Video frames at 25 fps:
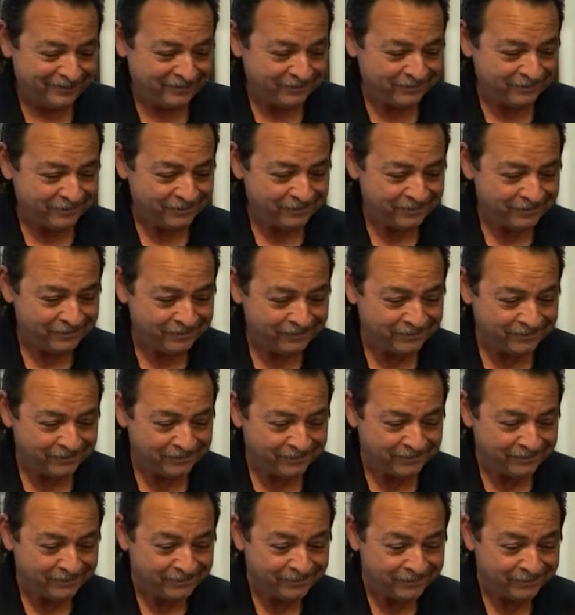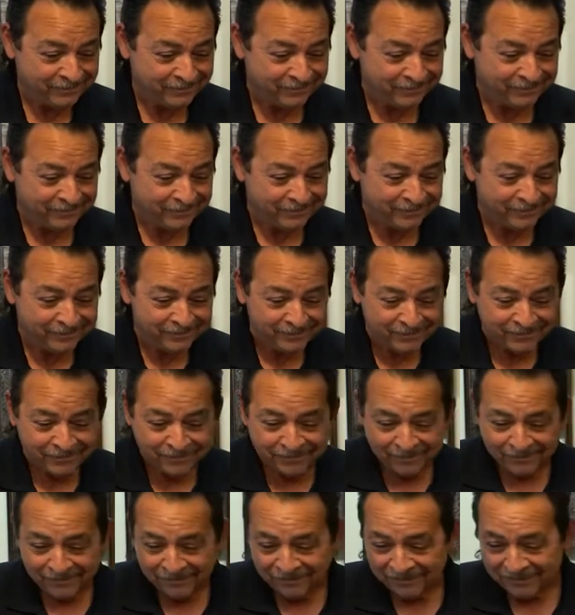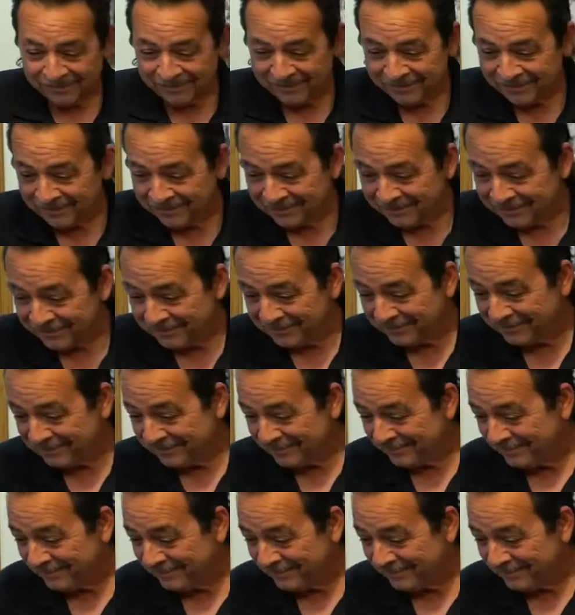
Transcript: This person isn't speaking.